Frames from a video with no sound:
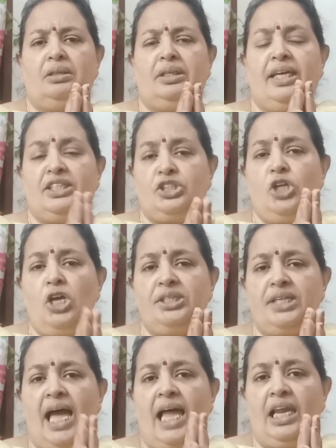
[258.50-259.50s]
does
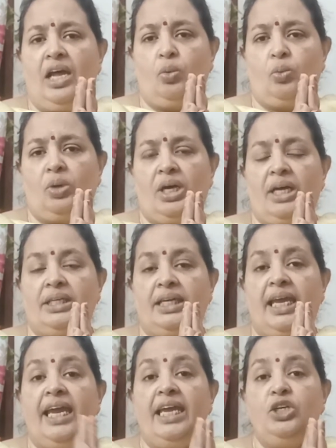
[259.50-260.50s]
not allow
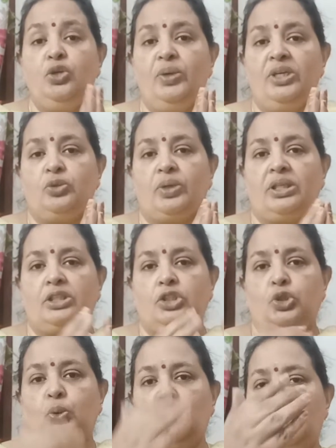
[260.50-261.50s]
an individual
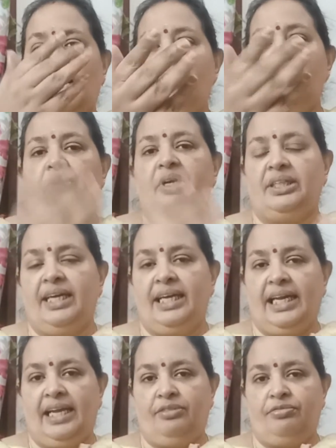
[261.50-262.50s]
to come up in their
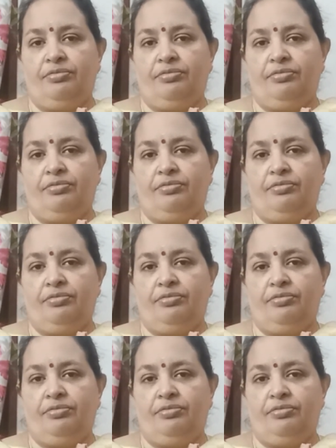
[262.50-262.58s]
life.